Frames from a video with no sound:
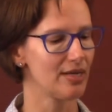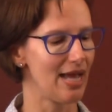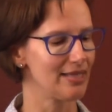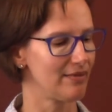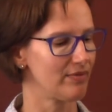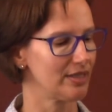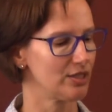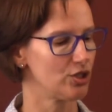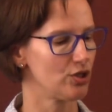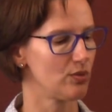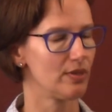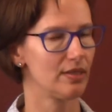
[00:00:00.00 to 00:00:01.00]
It has everything to
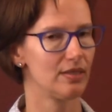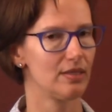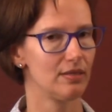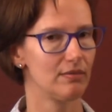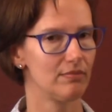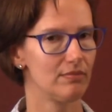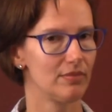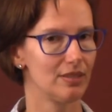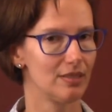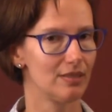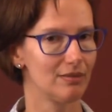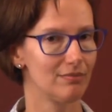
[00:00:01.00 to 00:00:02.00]
do with
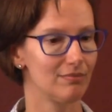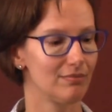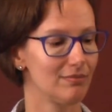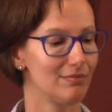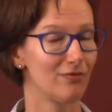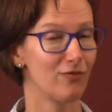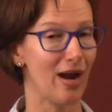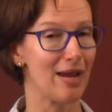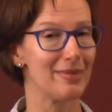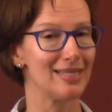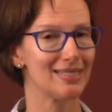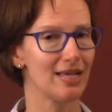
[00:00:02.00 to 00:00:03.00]
the
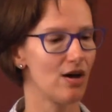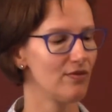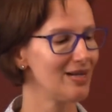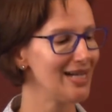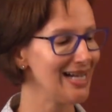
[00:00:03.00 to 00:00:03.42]
frame itself.